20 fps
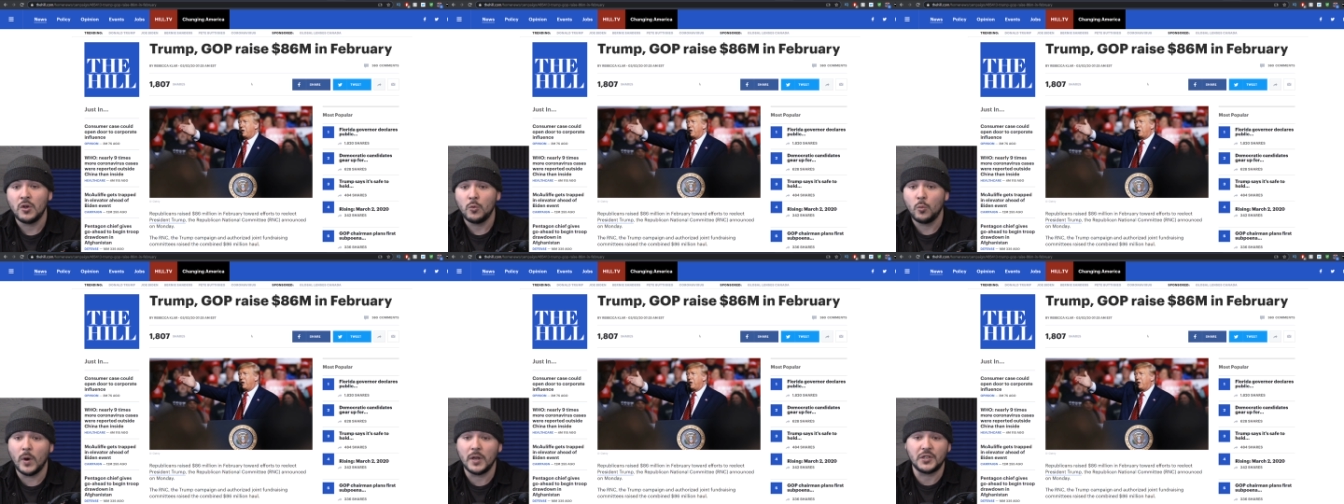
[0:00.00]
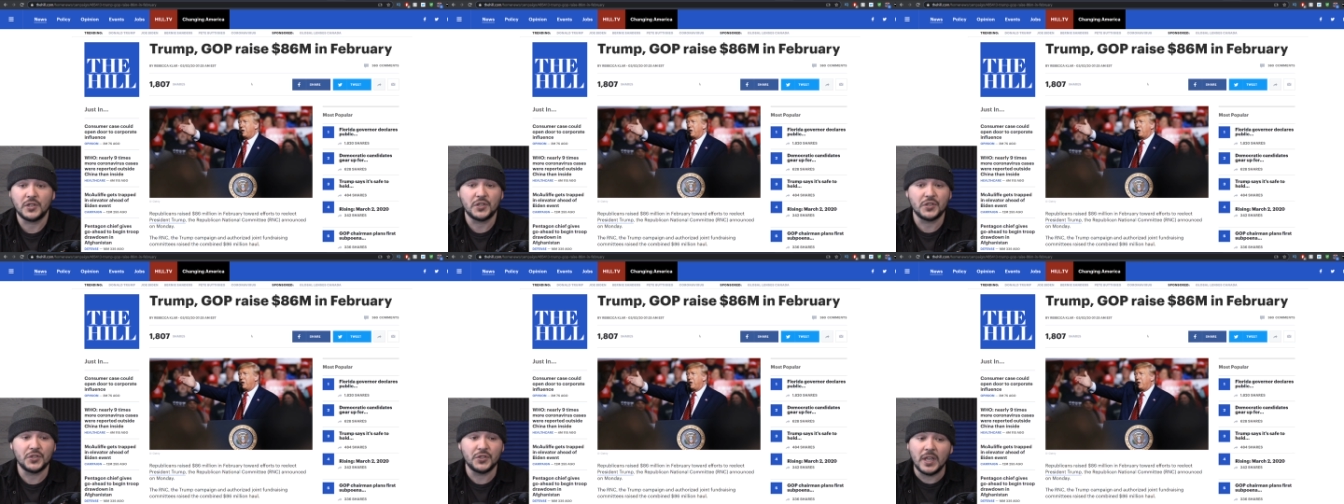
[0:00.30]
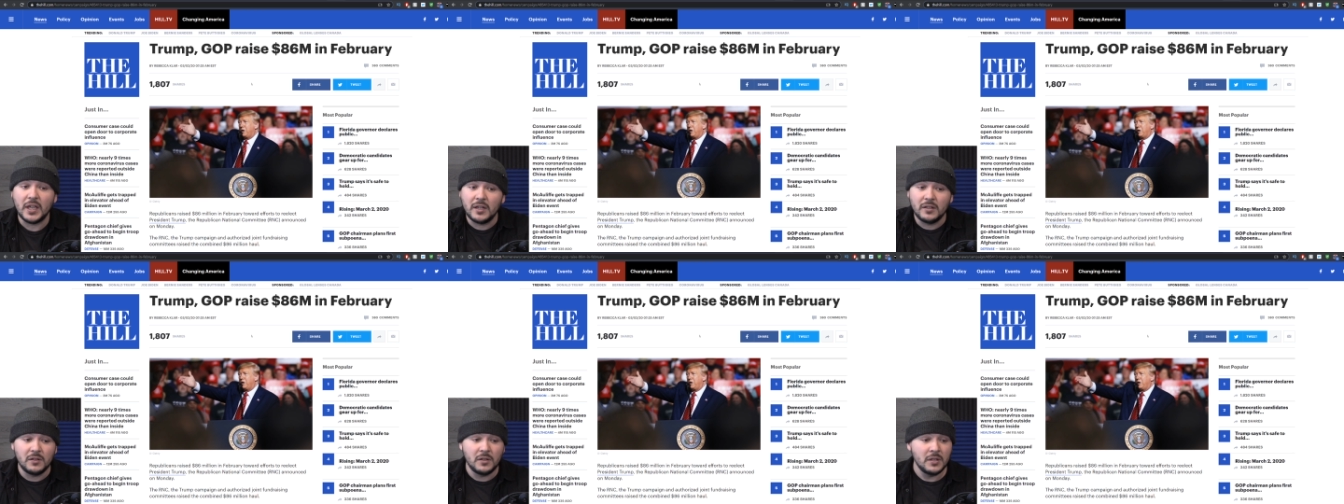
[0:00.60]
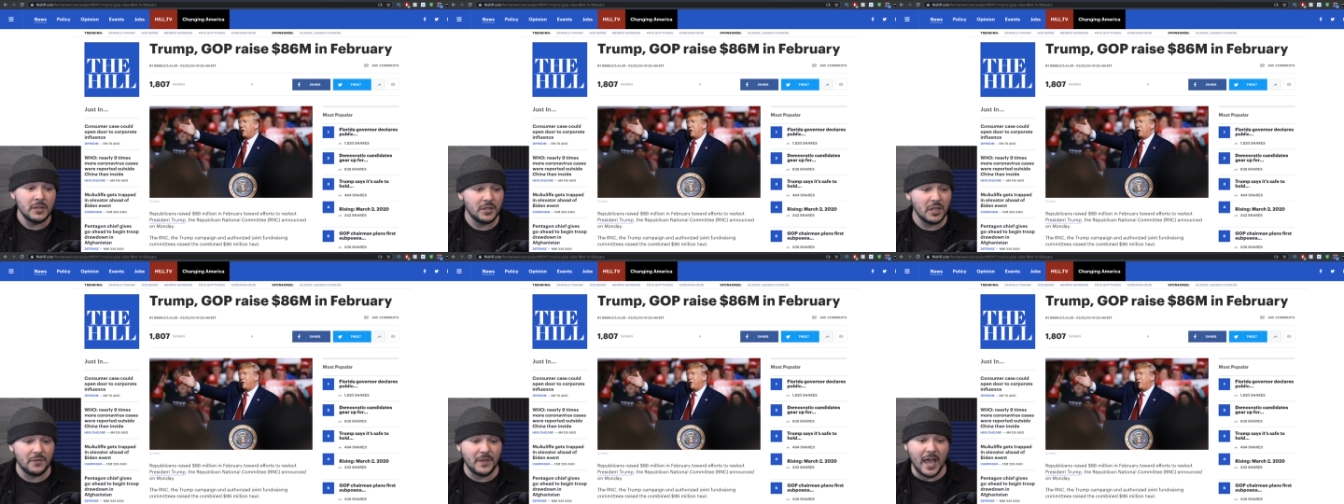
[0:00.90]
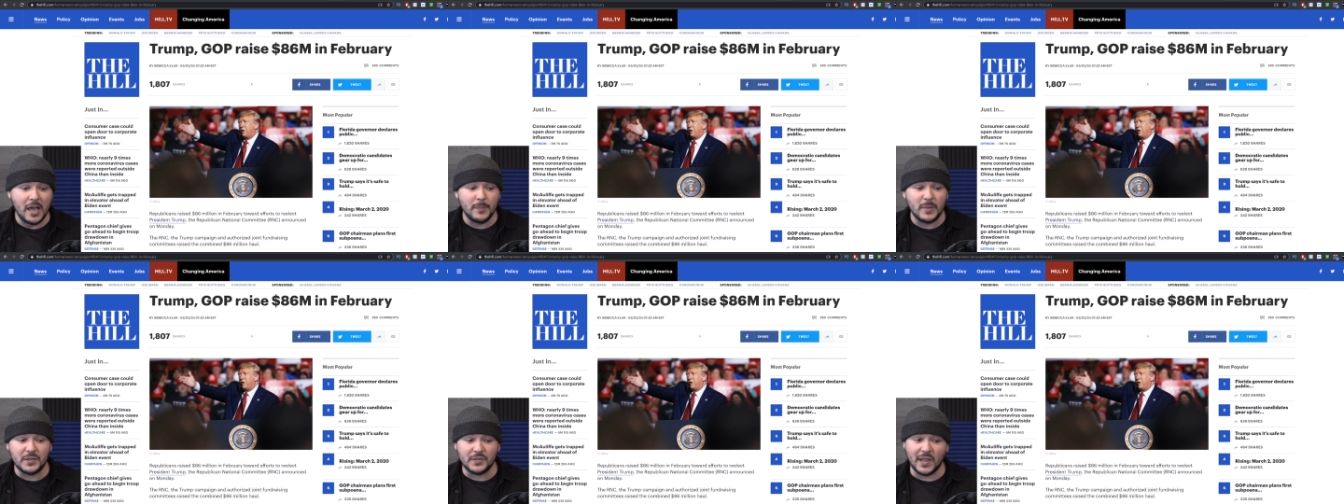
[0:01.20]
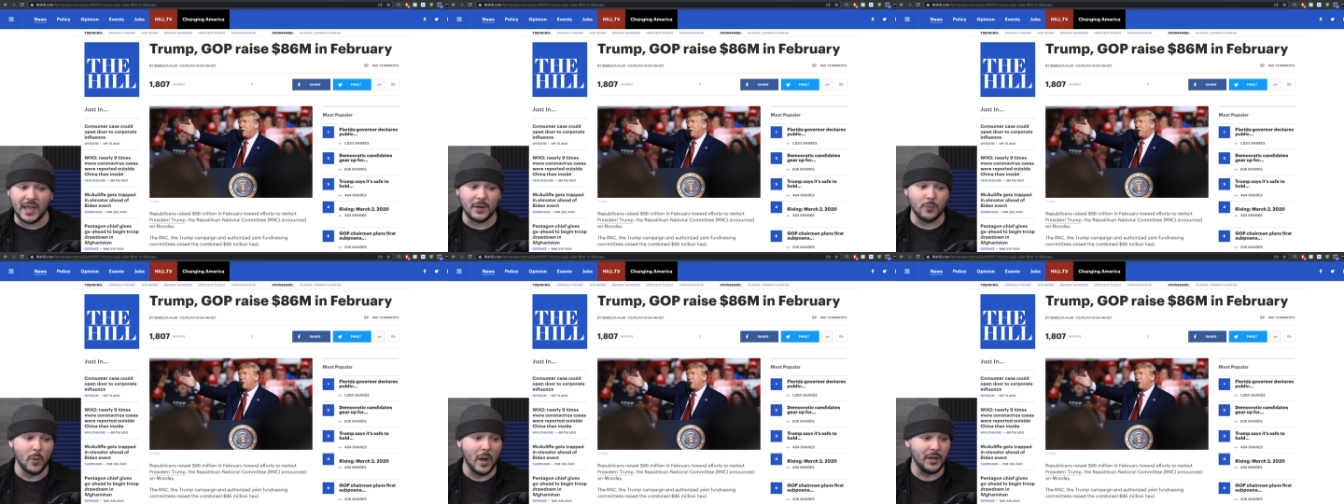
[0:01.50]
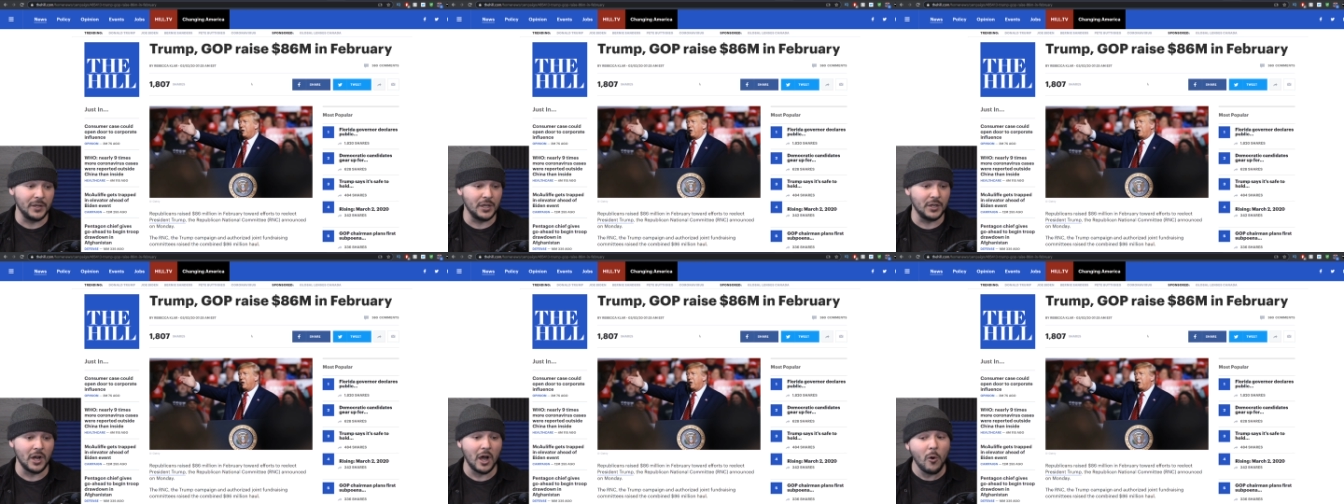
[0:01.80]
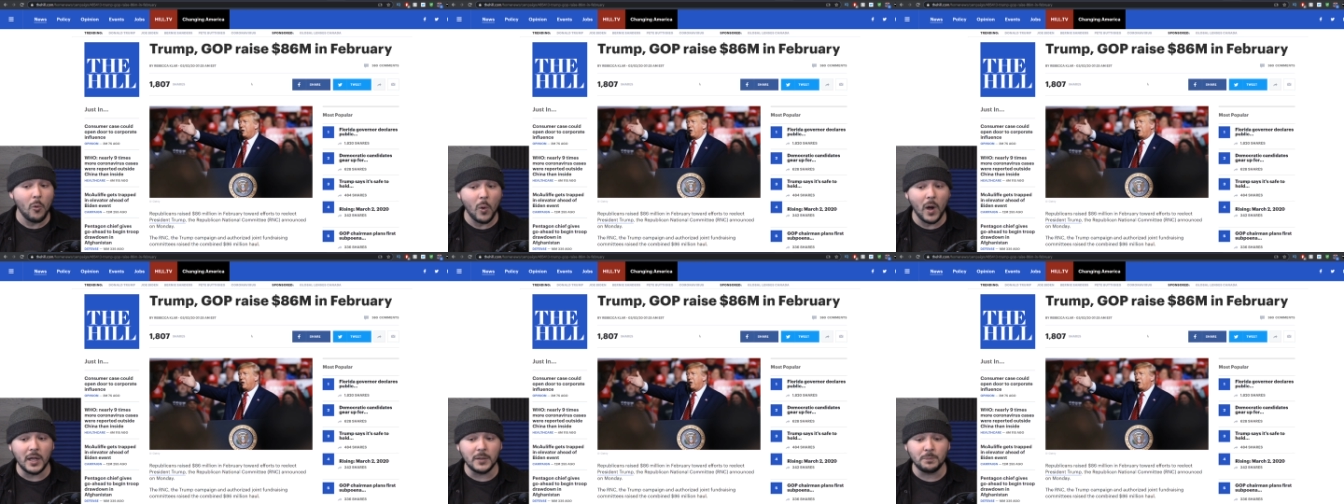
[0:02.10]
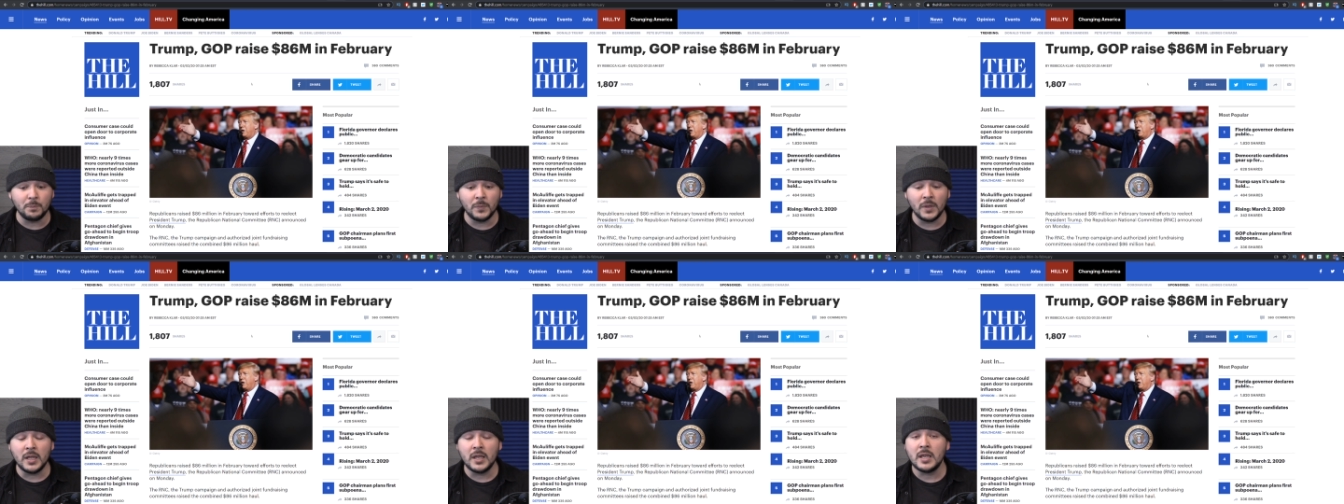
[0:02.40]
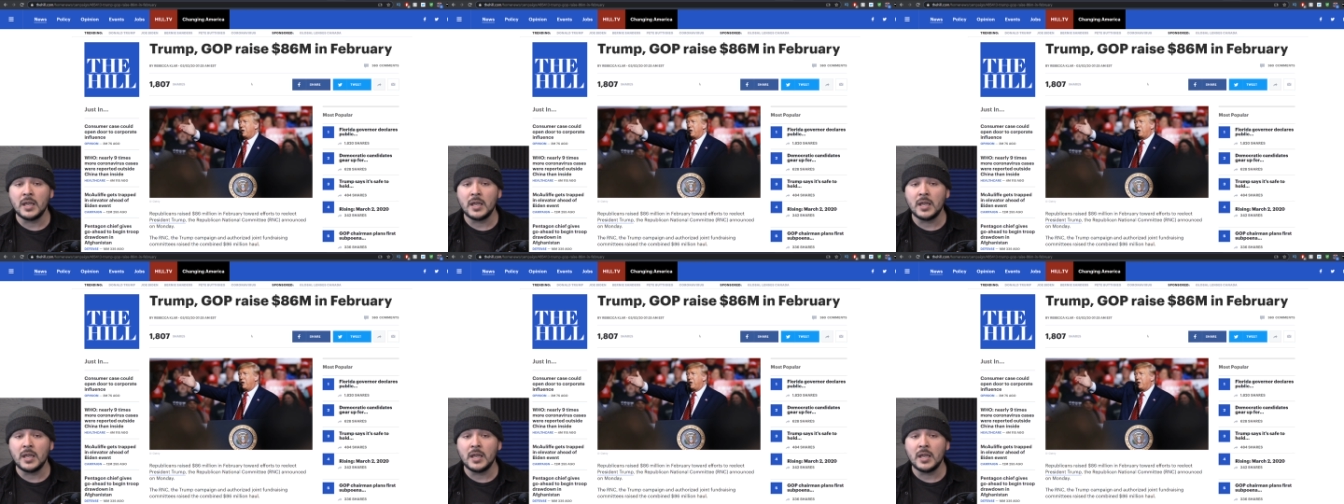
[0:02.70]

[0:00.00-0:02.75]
which still to them is like, well, you know what?